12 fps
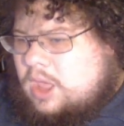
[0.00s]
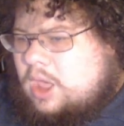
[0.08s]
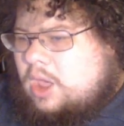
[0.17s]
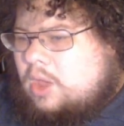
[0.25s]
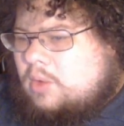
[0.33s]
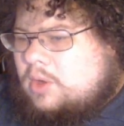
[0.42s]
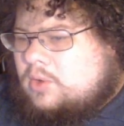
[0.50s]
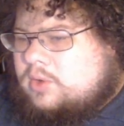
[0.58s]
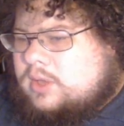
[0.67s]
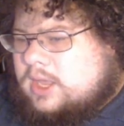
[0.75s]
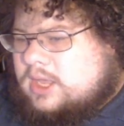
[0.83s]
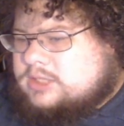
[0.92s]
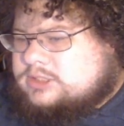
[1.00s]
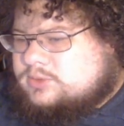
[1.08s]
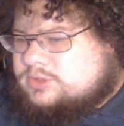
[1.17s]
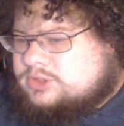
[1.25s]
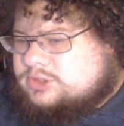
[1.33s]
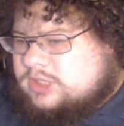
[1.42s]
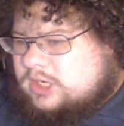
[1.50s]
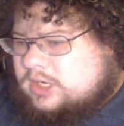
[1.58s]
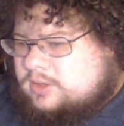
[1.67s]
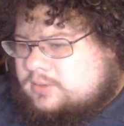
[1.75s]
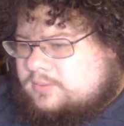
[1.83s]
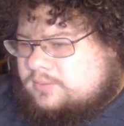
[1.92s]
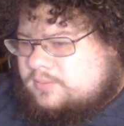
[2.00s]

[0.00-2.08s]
Oh, okay, I see what you're saying.